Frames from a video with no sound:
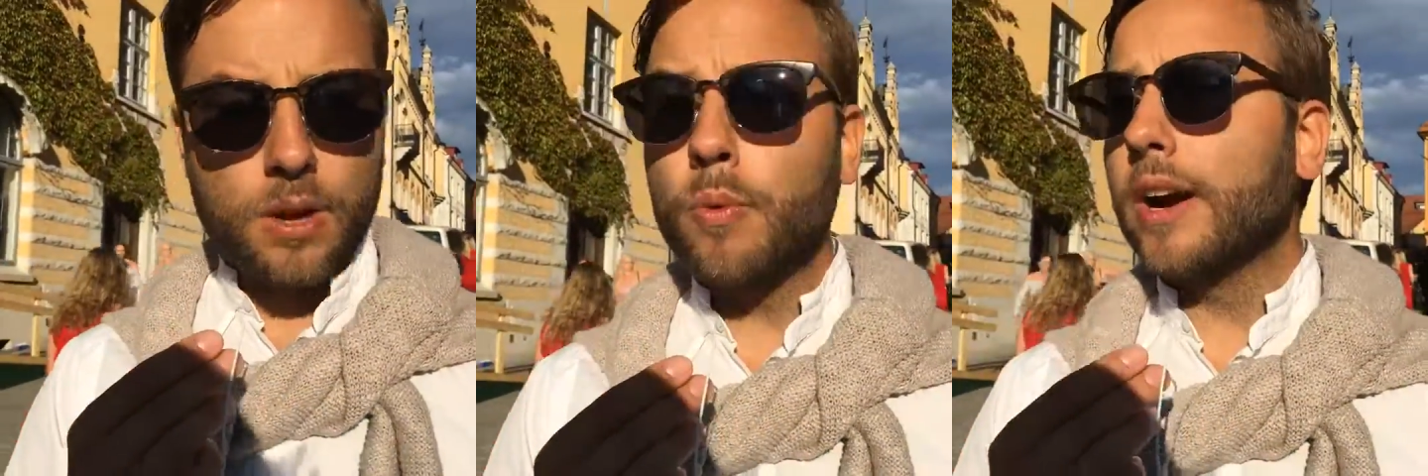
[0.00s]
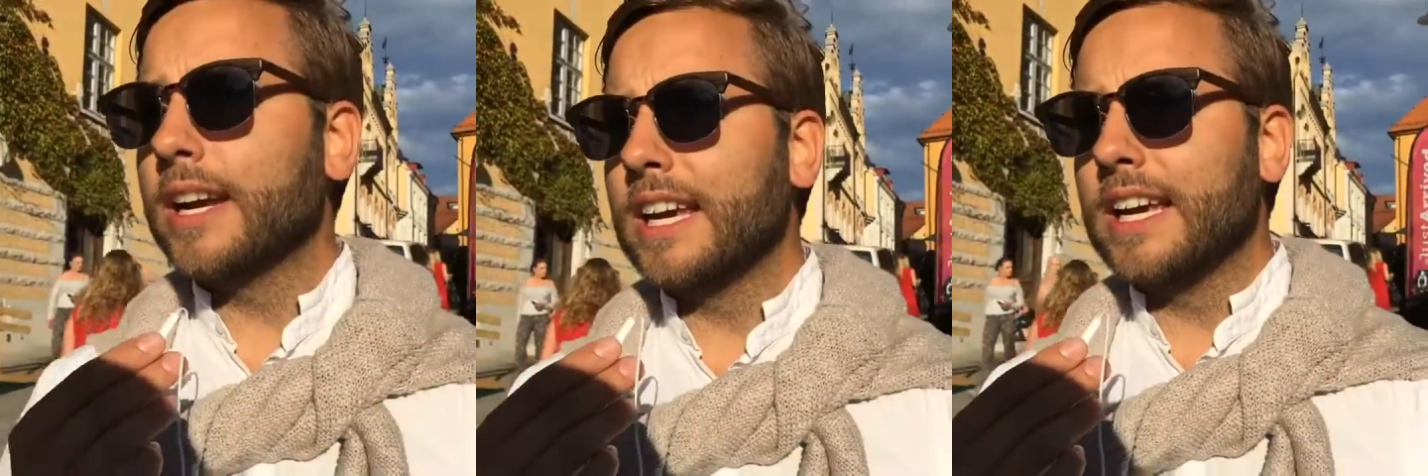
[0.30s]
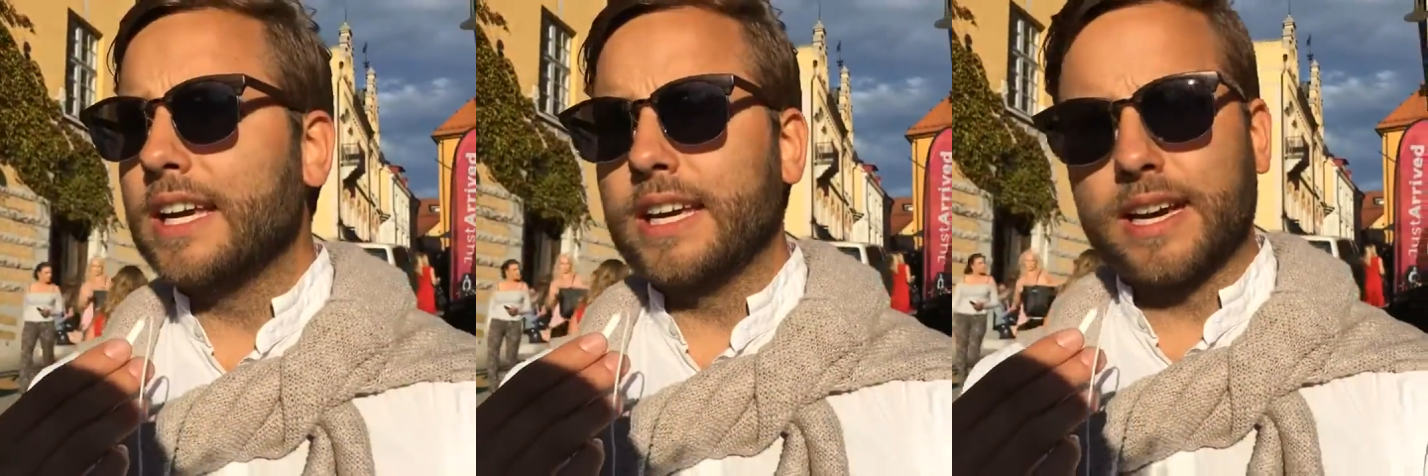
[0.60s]
where
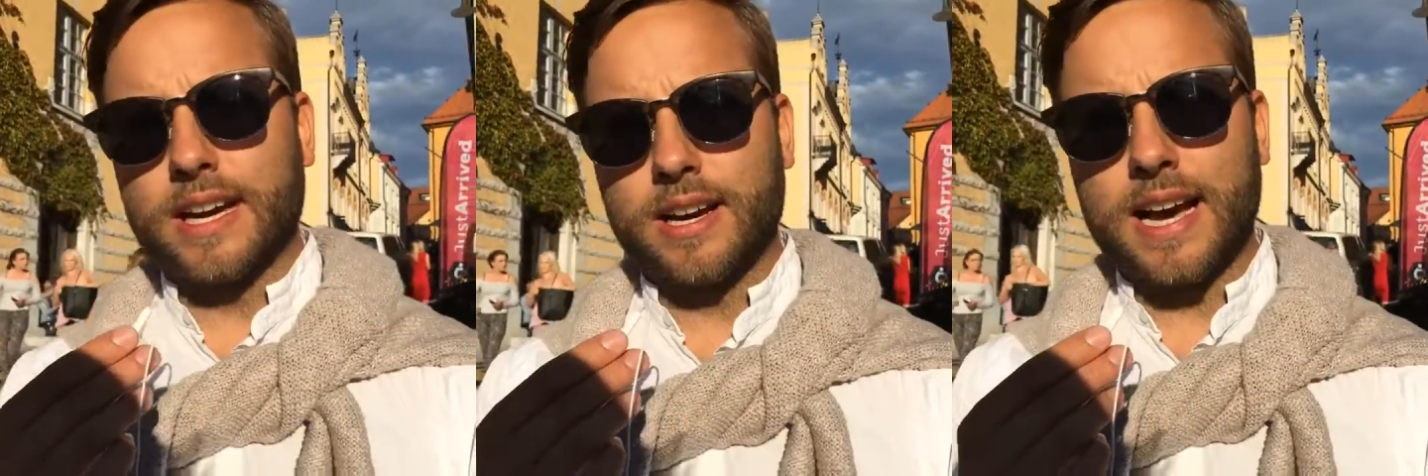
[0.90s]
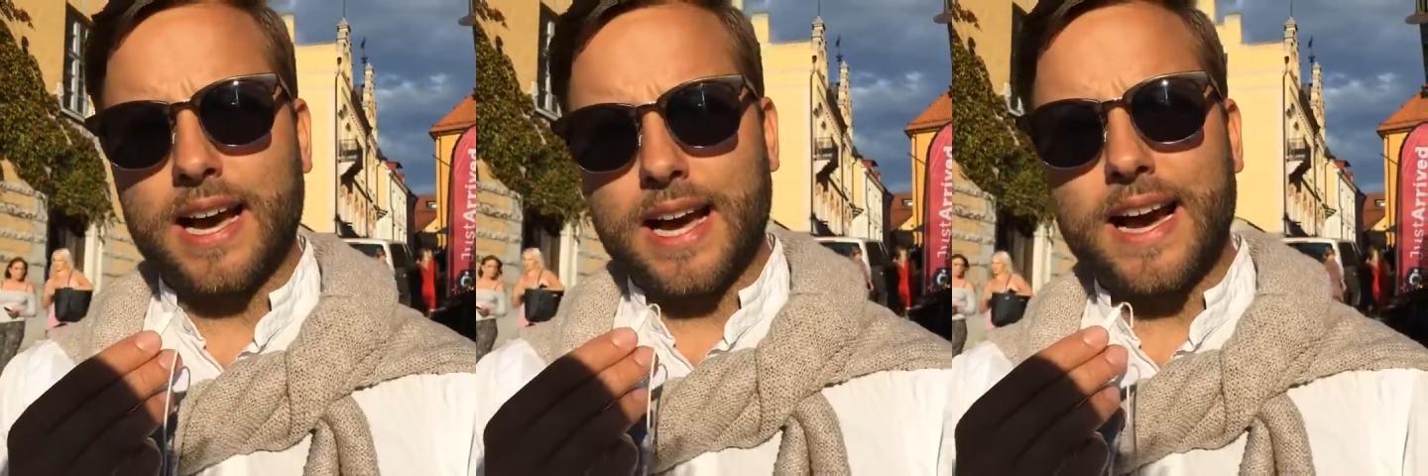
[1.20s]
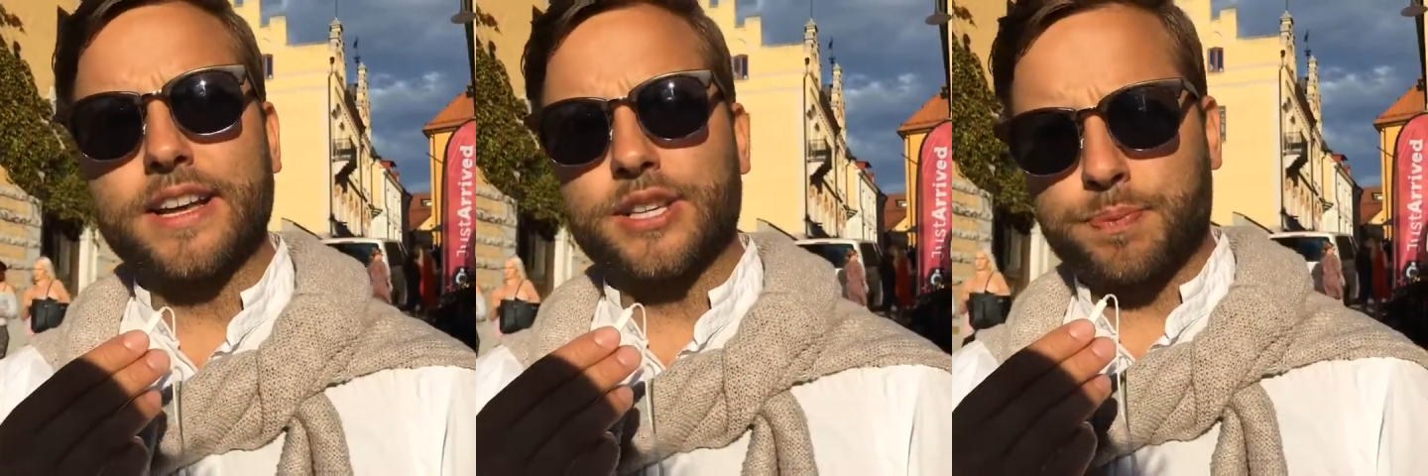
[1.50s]
he
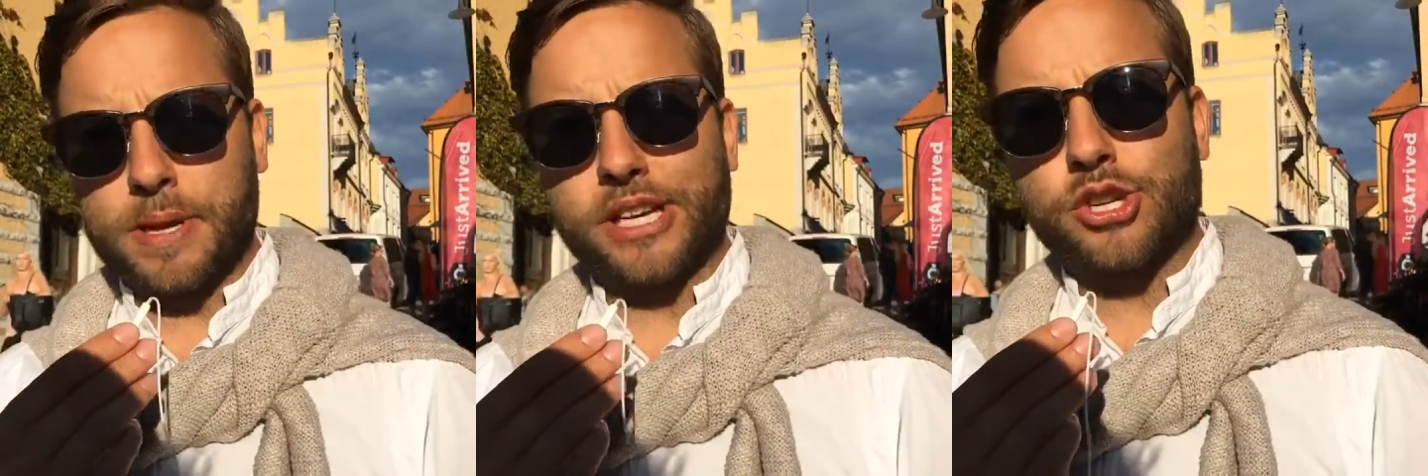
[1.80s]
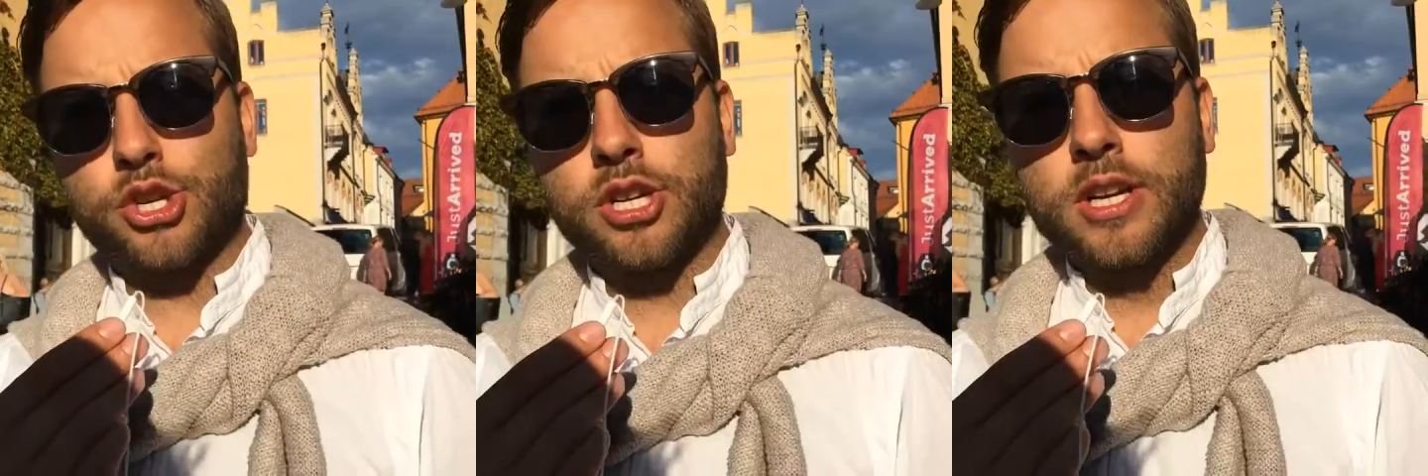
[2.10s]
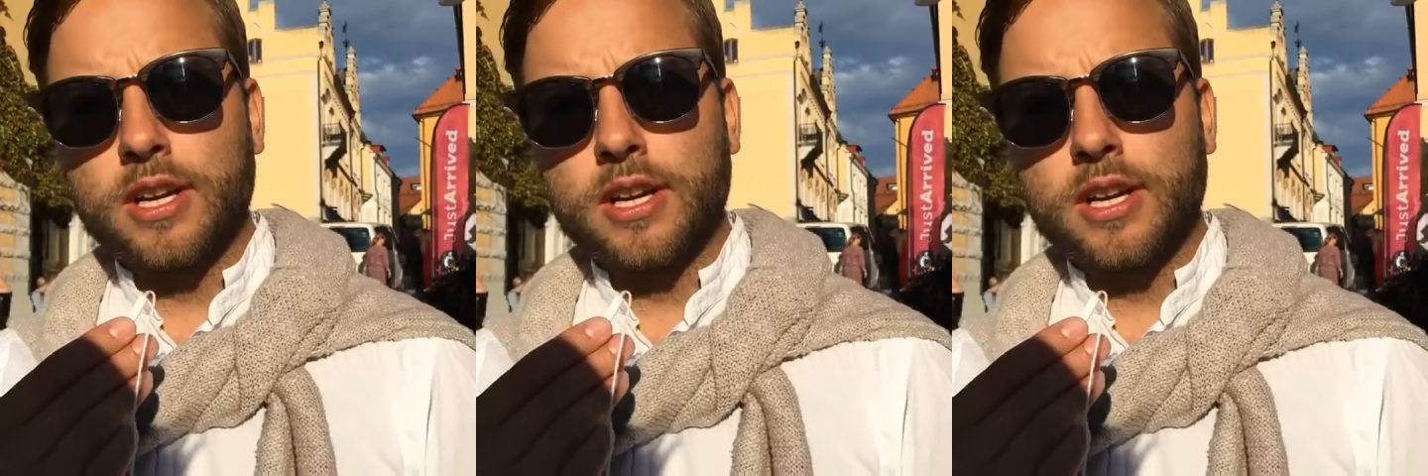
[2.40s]
had his speech